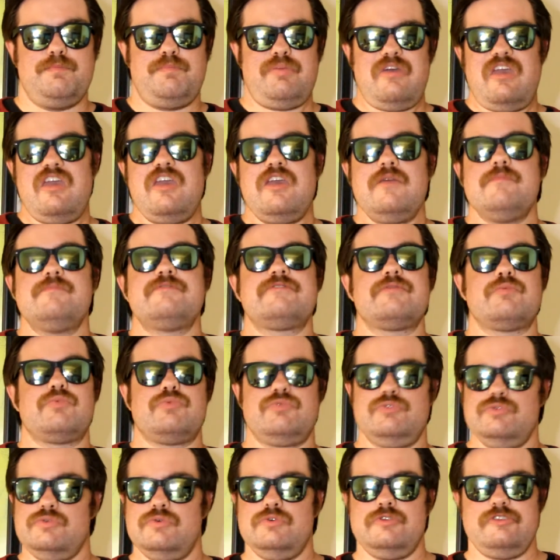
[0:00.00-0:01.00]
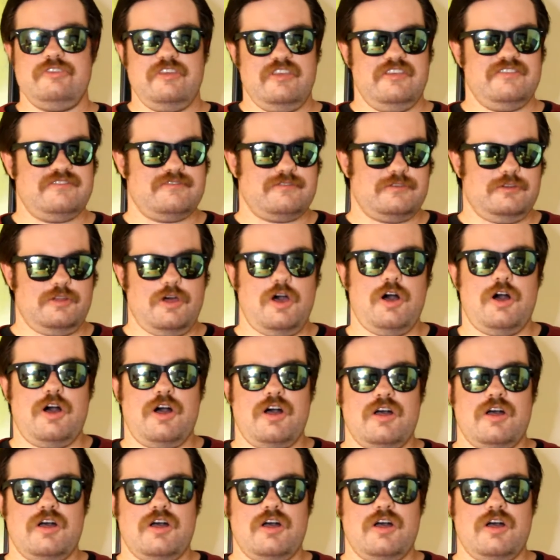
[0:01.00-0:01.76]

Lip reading: Babe's rule is law,